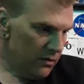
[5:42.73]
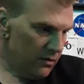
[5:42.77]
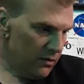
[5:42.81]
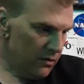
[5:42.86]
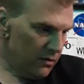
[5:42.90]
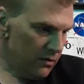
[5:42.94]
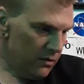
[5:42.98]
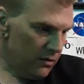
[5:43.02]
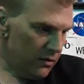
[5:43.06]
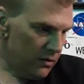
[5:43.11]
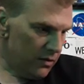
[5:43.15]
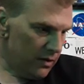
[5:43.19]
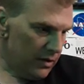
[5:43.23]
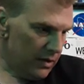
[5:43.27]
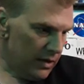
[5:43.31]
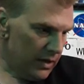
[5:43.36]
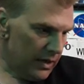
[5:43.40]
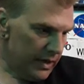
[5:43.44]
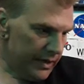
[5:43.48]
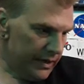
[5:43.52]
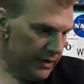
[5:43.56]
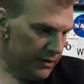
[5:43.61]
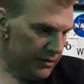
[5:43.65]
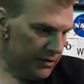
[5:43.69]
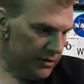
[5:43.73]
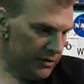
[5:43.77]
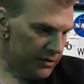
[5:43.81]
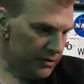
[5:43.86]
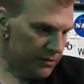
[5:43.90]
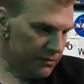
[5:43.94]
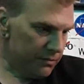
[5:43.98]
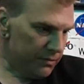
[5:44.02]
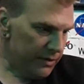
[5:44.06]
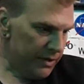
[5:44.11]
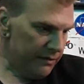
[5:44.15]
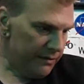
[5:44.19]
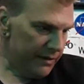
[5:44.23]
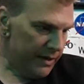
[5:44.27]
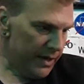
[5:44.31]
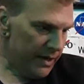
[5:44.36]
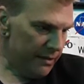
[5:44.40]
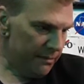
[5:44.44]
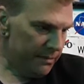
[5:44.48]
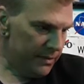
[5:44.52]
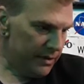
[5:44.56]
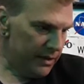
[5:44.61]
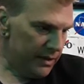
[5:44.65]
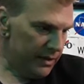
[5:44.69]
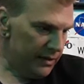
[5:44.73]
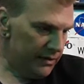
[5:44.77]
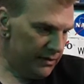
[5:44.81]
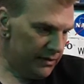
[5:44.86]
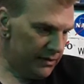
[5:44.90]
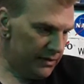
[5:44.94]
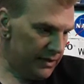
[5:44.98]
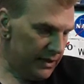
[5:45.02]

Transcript: Or I could just revamp it.